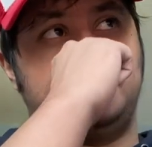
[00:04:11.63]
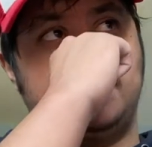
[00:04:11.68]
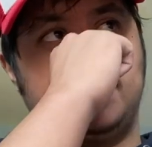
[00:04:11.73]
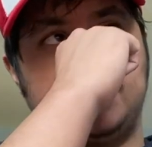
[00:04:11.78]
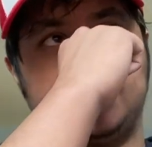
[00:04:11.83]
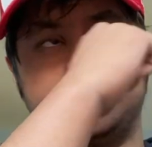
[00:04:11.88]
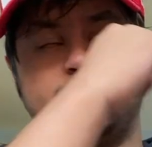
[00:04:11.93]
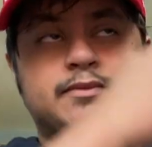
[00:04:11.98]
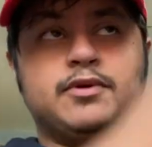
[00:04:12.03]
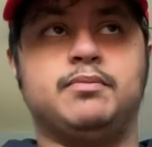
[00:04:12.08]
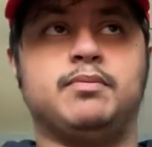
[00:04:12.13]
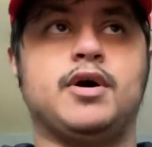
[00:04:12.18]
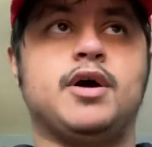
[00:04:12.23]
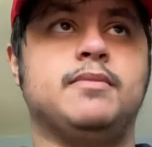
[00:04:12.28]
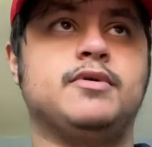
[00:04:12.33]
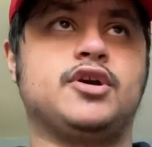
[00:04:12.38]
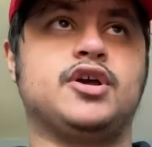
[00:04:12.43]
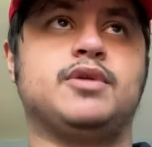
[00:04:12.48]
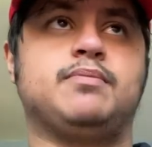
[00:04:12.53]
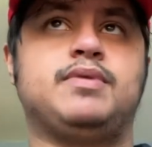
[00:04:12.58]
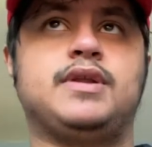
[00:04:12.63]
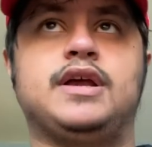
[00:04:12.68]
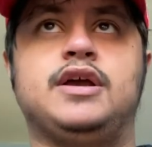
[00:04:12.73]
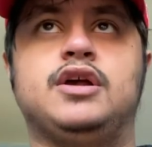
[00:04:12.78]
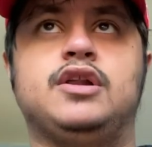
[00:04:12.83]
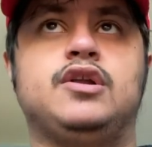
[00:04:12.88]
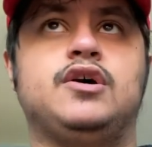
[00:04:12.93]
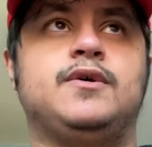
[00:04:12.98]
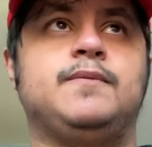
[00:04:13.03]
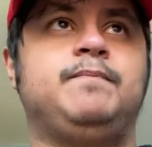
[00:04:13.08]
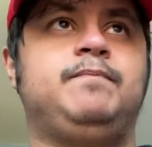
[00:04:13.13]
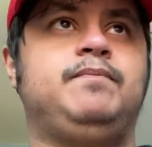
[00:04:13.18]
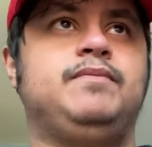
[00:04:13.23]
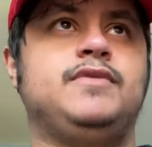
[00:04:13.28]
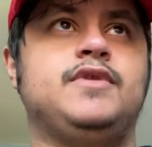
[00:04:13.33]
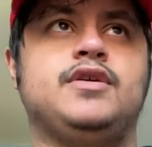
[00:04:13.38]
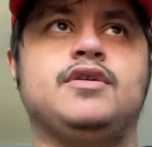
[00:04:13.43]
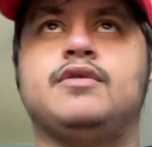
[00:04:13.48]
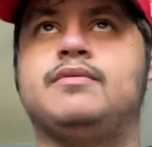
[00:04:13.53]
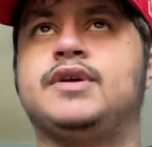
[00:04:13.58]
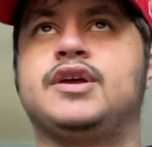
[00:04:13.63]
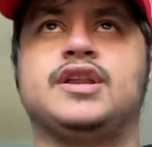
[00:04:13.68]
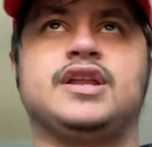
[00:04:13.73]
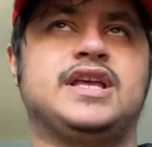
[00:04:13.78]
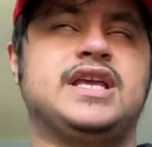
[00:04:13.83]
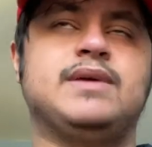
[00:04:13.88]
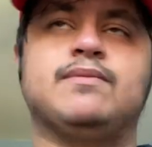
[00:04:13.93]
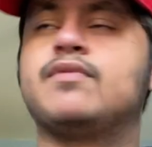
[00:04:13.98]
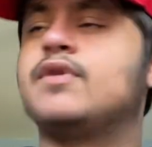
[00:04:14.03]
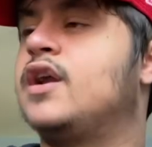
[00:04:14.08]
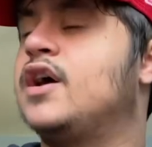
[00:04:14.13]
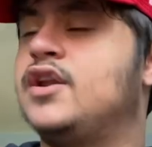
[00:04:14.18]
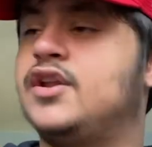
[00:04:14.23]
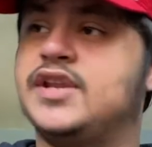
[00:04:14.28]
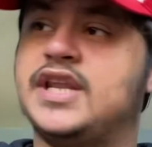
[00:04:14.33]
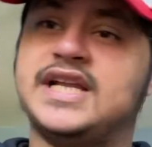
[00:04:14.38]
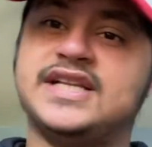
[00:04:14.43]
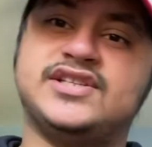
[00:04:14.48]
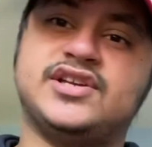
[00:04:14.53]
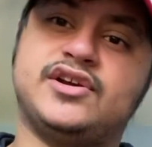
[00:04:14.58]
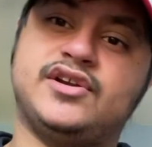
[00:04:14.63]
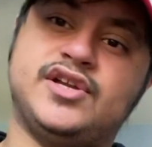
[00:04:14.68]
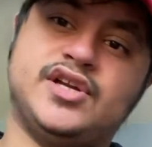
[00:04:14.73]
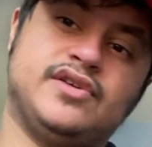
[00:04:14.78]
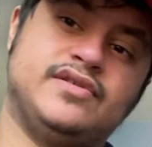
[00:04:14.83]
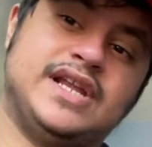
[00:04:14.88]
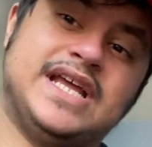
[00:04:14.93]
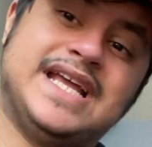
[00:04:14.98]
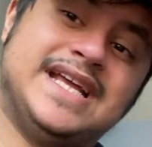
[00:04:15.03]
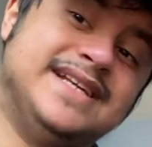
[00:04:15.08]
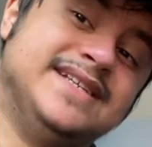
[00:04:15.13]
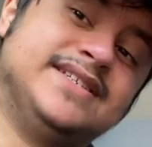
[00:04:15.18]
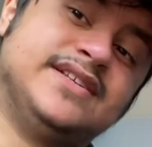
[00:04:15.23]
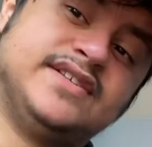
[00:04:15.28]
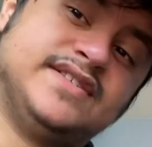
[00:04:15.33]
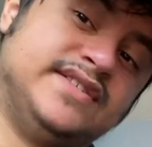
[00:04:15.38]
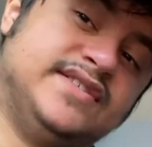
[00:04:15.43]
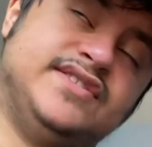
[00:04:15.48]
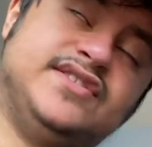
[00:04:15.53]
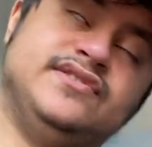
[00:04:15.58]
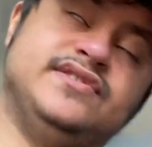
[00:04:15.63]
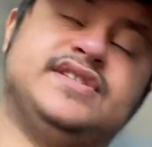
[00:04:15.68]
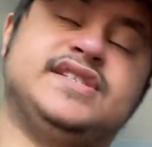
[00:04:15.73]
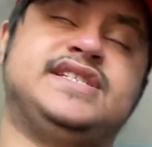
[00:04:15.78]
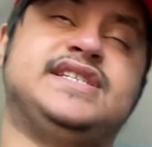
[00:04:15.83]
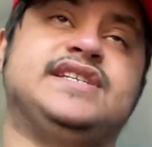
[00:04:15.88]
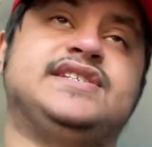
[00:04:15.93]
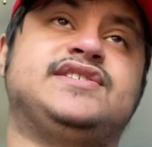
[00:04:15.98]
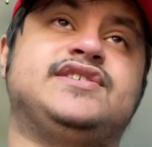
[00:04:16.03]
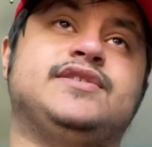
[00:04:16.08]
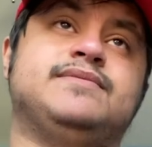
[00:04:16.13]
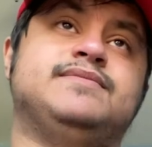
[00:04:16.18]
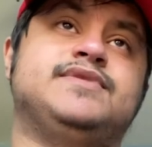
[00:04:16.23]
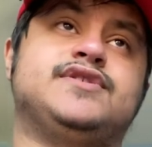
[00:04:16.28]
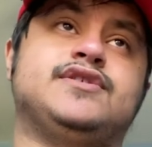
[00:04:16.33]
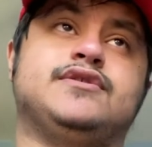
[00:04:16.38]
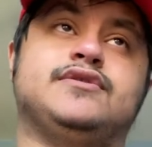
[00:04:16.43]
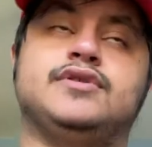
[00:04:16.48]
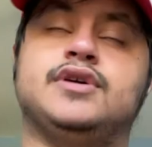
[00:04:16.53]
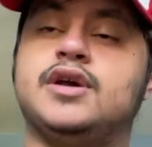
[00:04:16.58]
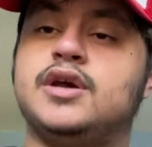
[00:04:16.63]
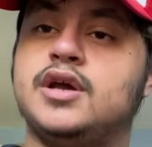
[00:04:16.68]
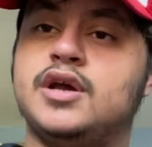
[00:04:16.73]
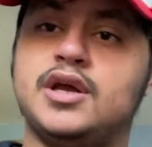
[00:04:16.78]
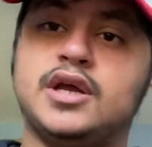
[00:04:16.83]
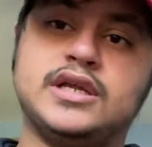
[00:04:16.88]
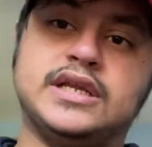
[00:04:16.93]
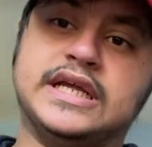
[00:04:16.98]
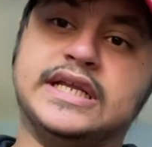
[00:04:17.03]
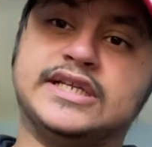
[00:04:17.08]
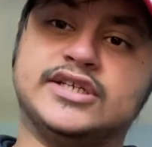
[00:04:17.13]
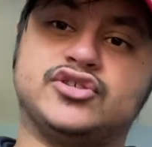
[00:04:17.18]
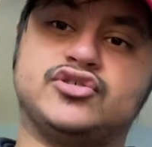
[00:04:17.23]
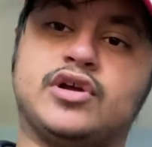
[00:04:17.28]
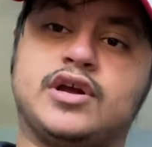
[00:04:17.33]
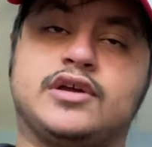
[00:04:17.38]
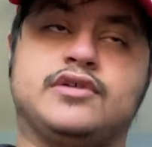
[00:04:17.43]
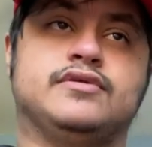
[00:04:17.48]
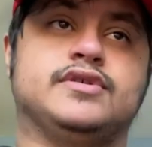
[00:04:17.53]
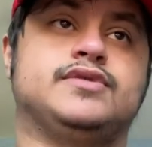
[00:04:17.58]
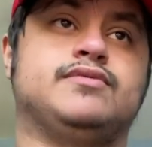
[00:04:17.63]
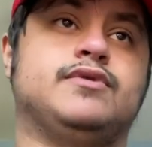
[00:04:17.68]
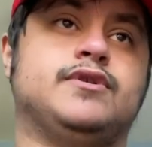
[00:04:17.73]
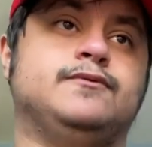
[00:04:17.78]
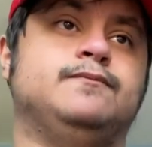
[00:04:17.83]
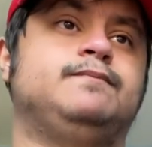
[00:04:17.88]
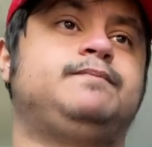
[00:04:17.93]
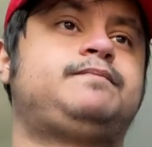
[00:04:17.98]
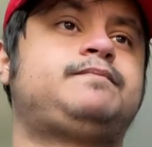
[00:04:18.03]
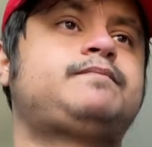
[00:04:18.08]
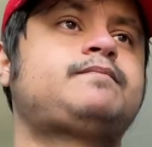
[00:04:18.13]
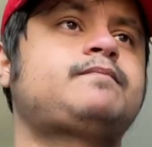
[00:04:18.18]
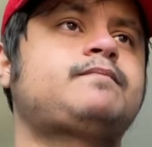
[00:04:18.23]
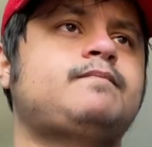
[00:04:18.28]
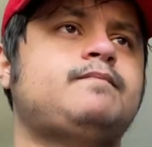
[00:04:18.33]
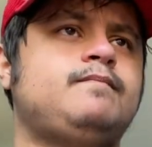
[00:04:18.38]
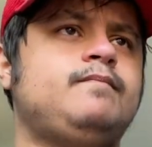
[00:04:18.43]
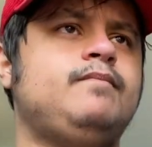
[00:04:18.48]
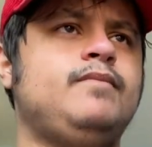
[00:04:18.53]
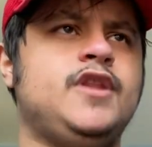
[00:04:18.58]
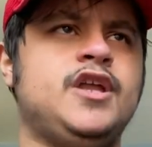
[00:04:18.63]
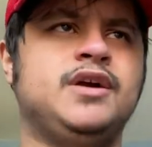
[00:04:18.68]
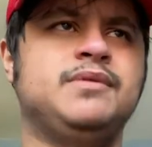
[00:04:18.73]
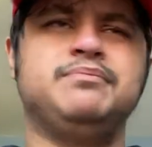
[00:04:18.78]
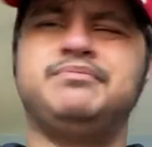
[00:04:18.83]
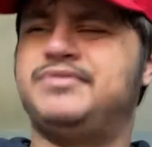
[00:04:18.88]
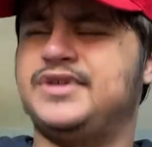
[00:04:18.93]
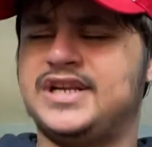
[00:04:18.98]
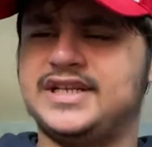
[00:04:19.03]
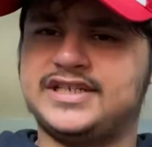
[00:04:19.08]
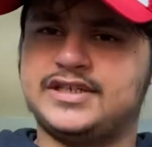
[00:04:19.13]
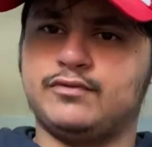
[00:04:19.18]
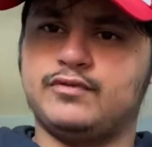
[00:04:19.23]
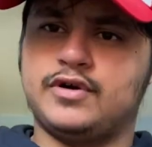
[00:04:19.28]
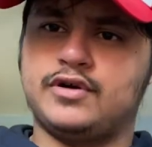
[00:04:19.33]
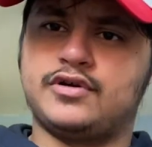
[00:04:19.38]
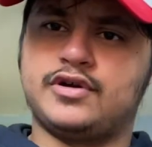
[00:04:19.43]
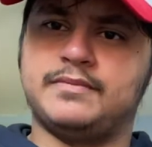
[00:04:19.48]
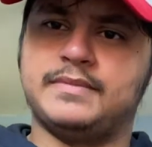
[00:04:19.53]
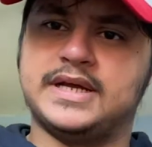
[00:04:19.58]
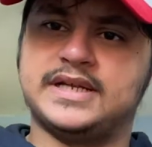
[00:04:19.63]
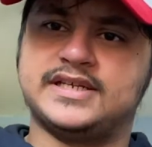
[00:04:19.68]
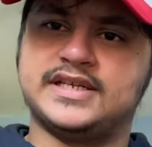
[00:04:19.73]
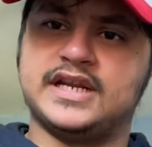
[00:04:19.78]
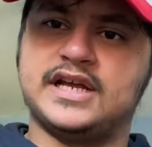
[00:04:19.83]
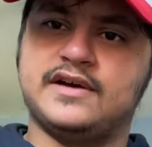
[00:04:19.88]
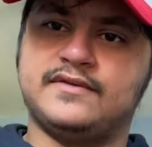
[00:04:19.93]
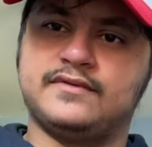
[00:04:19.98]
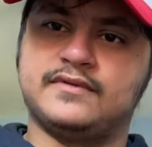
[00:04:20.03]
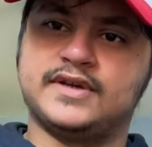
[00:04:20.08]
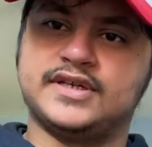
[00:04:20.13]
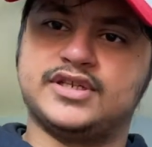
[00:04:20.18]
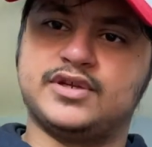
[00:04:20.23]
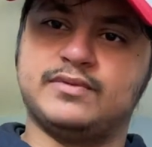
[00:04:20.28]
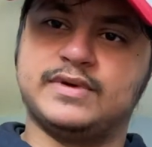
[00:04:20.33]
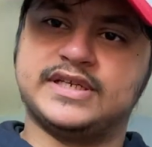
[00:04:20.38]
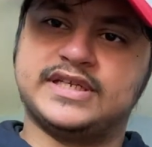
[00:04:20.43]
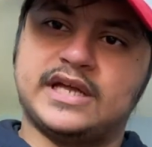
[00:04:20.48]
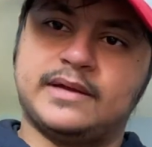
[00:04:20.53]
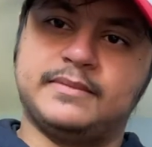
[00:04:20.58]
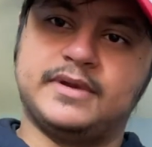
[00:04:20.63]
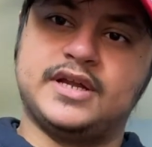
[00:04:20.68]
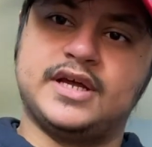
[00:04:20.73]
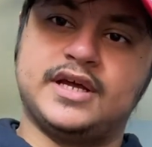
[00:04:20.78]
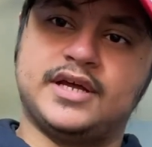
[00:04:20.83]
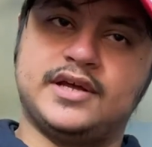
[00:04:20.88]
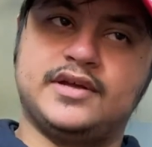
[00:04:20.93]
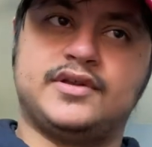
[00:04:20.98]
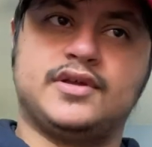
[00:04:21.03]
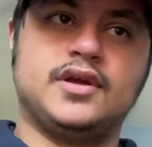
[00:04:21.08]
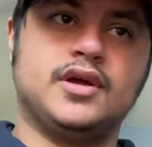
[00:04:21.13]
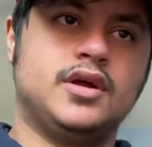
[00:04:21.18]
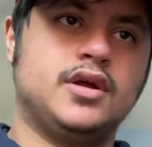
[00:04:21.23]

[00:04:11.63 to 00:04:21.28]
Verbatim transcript: is Mubama going to play a lot? Are we going to keep relying on Antonio and Ings? Doesn't suit the system, so need a striker as well. But listen, welcome Edson Alvarez to West Ham United.